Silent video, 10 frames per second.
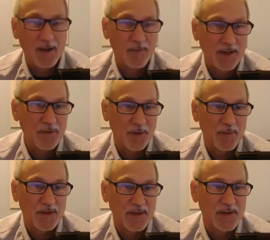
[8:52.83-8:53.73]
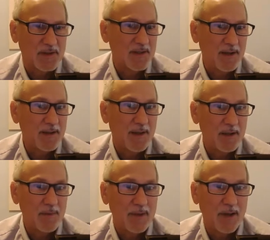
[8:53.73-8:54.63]
play triplets is a study that
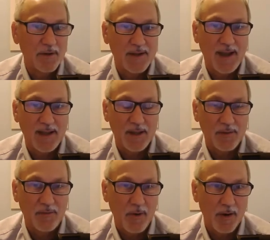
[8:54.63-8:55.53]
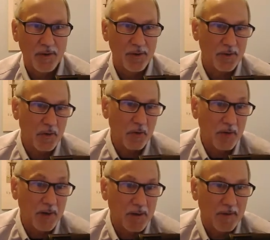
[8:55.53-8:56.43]
you'll be undertaking throughout your
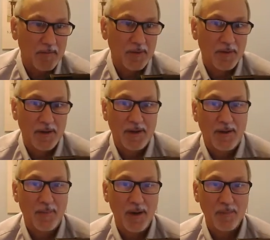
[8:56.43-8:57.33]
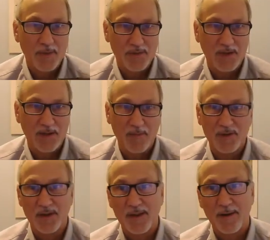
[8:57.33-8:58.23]
career of learning about music and
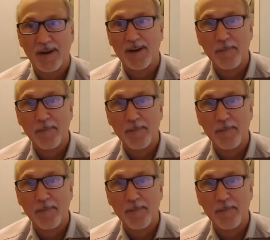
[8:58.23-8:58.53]
music theory.